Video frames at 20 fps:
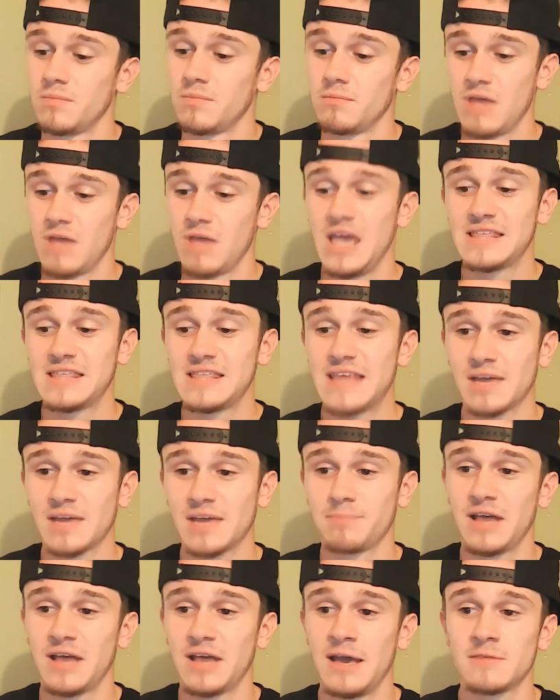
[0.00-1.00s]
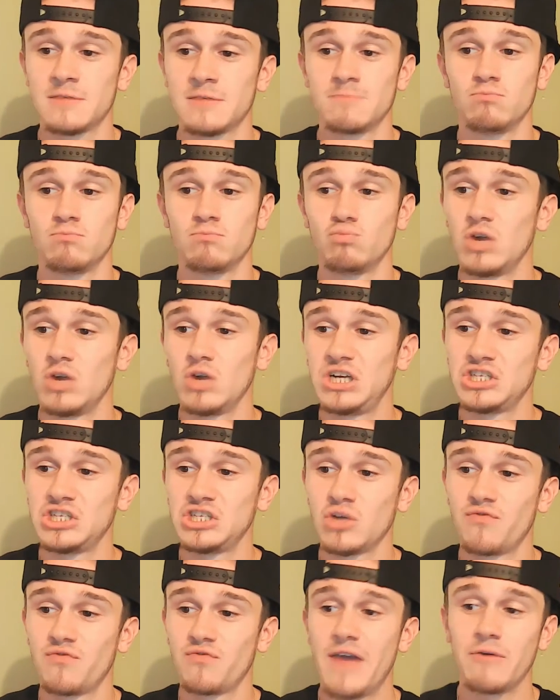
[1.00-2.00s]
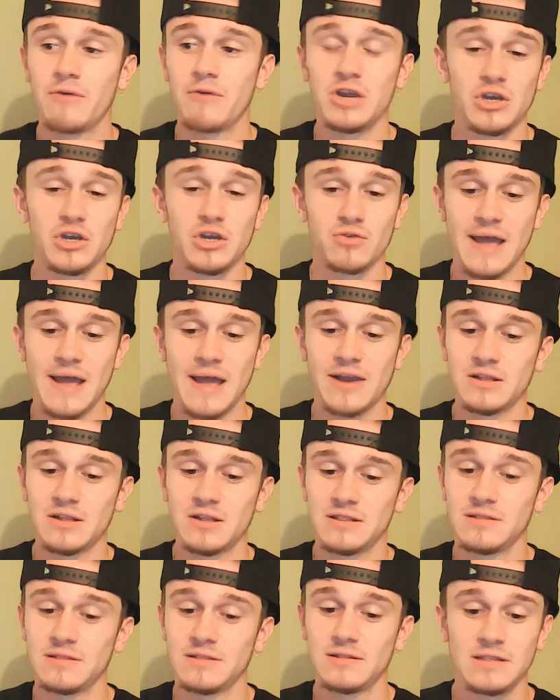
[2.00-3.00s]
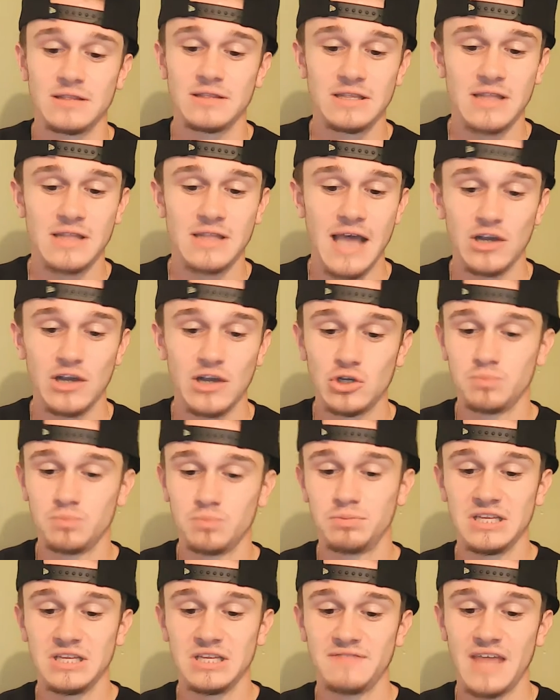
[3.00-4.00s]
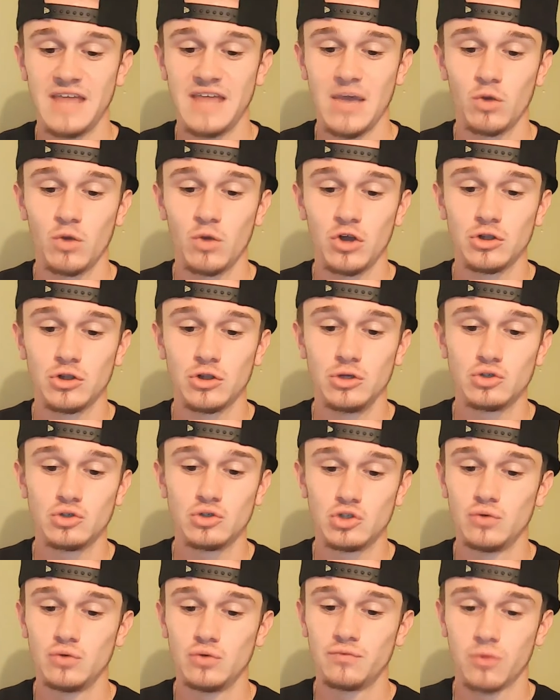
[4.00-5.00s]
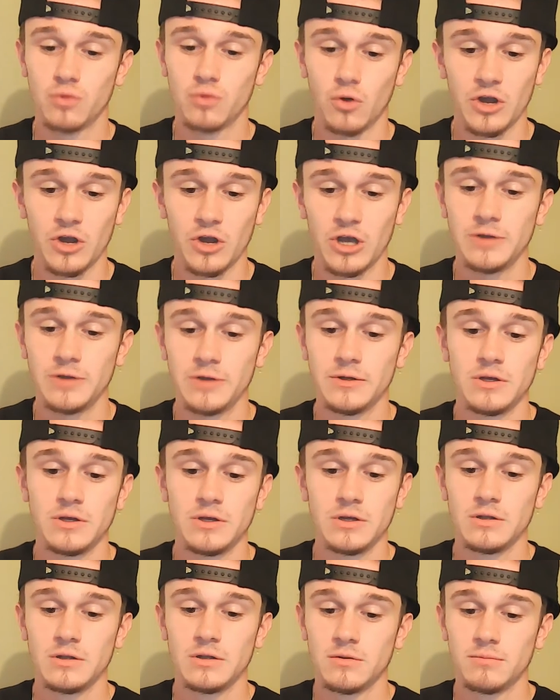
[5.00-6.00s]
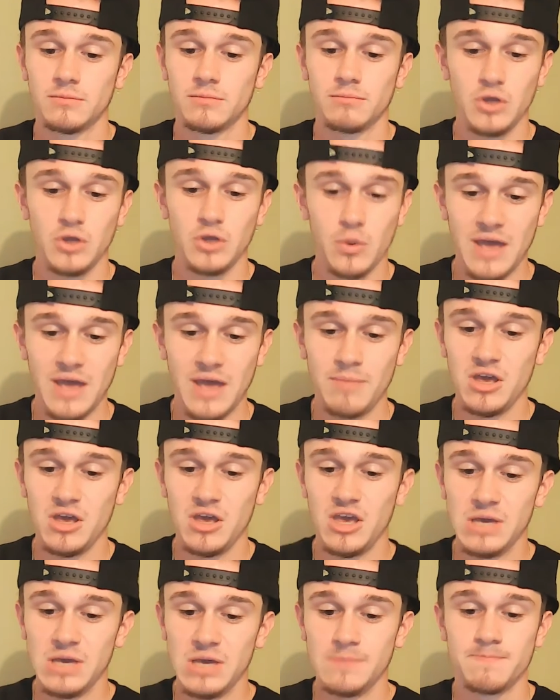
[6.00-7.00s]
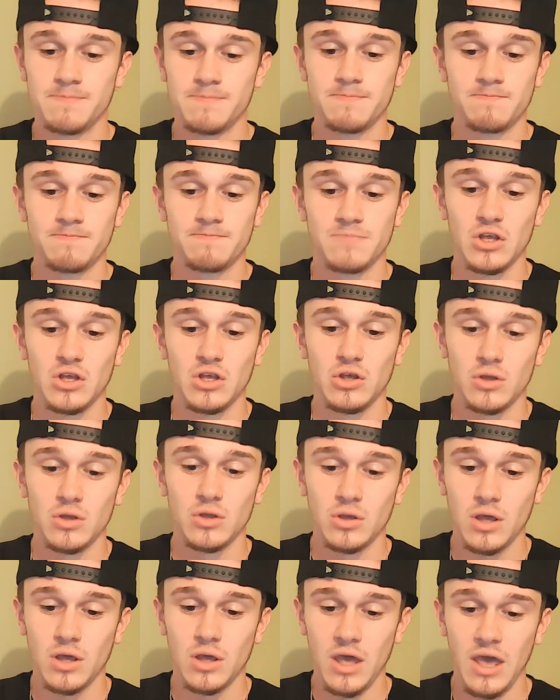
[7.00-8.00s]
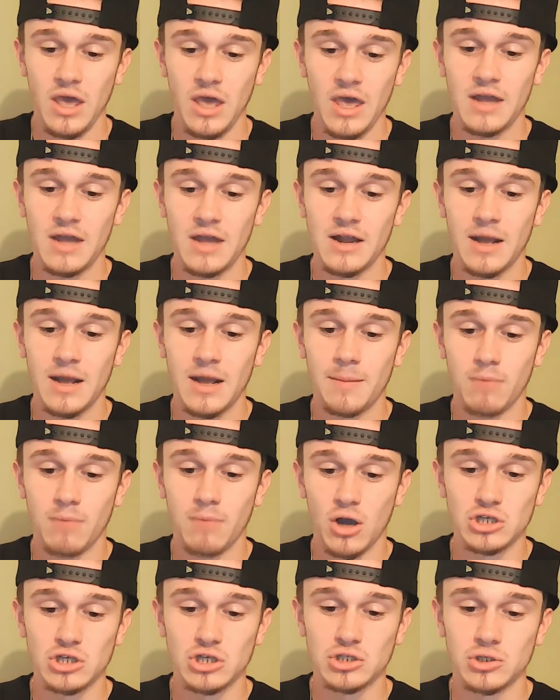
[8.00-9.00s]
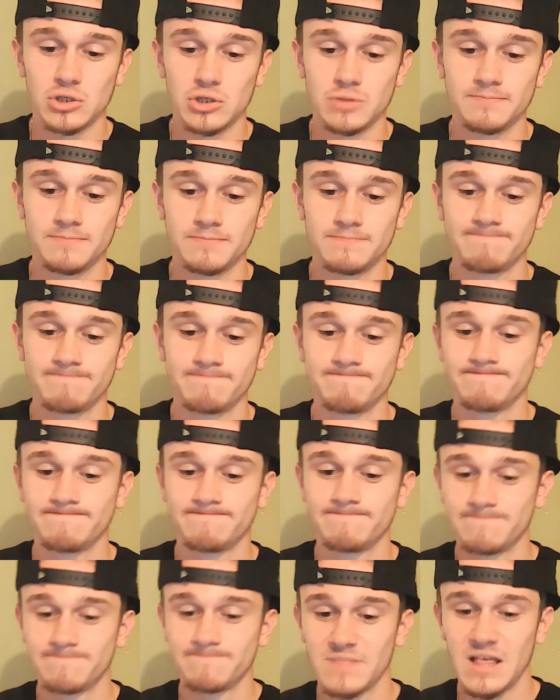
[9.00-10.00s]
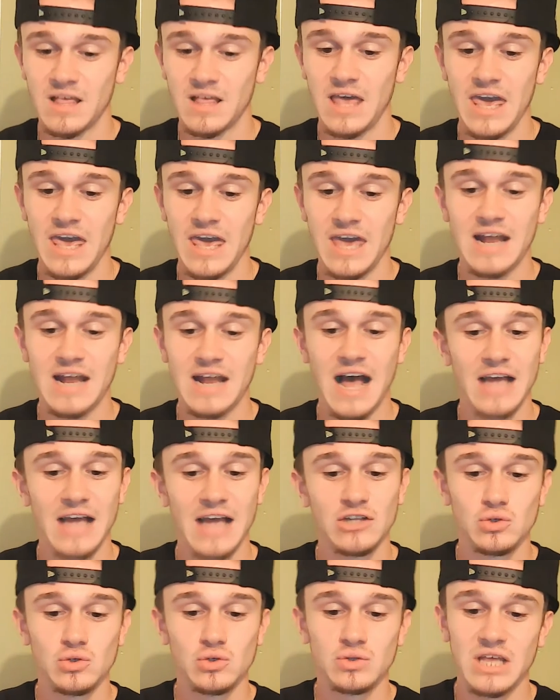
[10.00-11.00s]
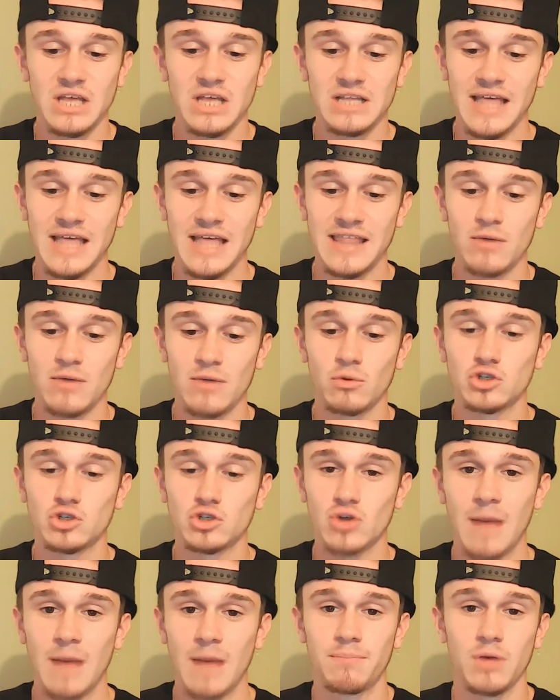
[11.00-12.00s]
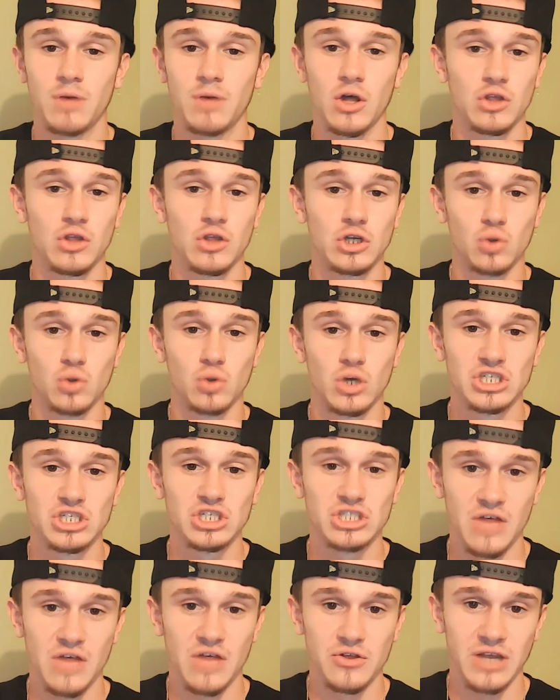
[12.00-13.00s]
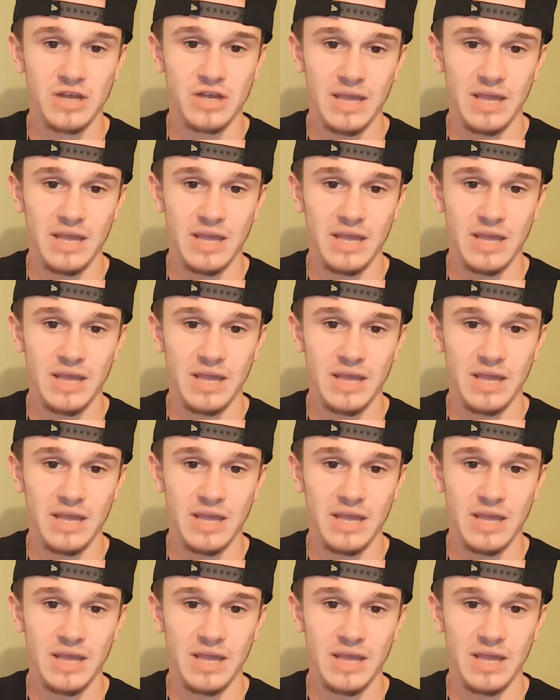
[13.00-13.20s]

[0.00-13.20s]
in 2nd place, which is a very good record. I do believe they will lose to Florida, UAB, and Marshall. And I do think that they will drop the Georgia Southern game